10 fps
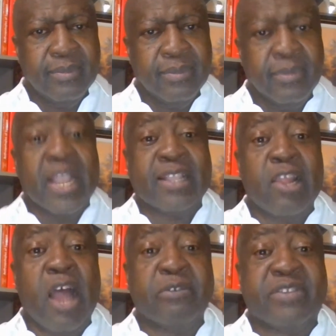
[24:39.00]
that
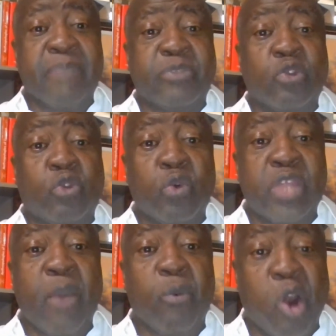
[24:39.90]
allows them to do
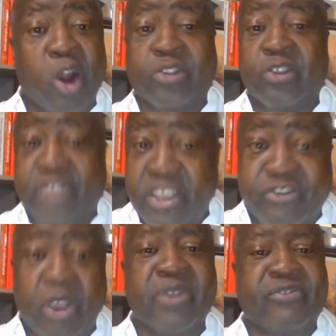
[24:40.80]
their work, to teach
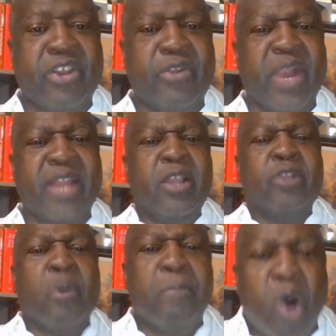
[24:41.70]
our children,
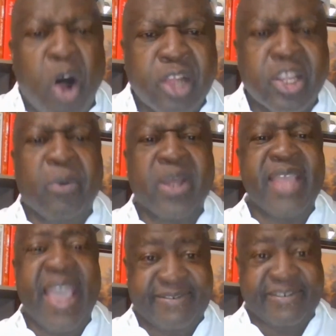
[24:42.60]
to mold our
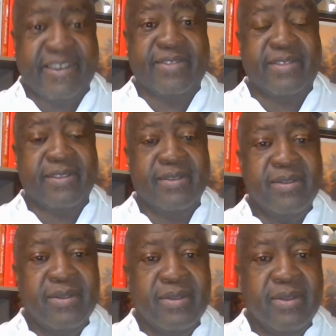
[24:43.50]
nation,
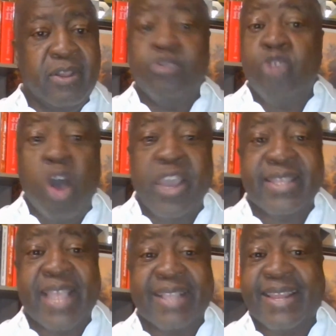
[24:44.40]
knowing
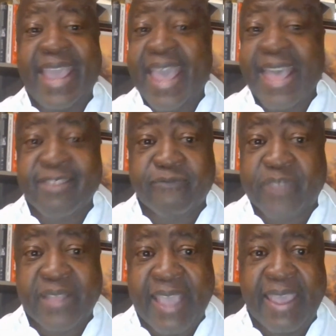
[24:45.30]
that at the end of the
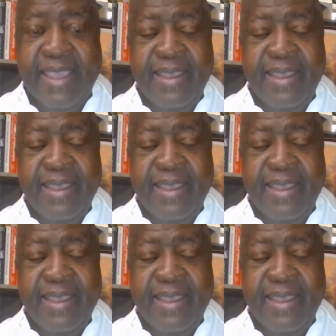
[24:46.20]
day,